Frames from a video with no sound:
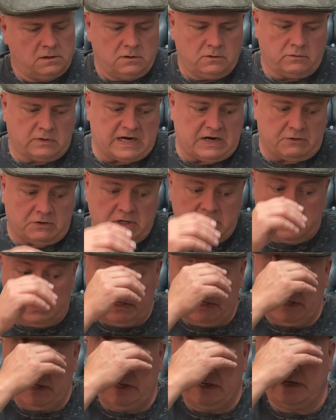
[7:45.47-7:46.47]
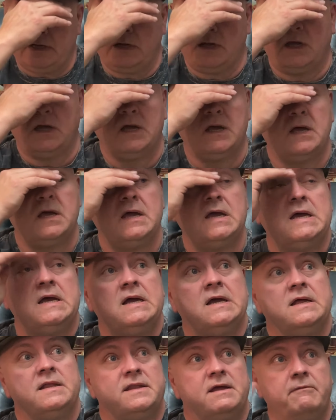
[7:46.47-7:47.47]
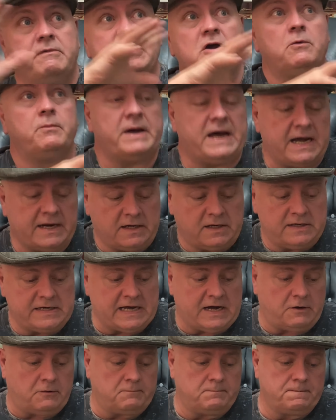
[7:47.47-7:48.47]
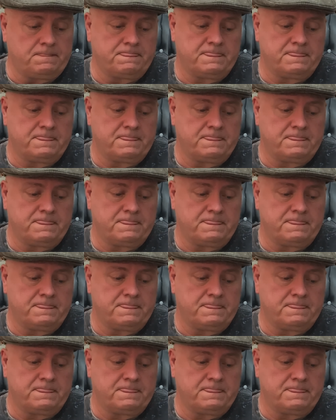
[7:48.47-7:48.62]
Wow. Then we go back now.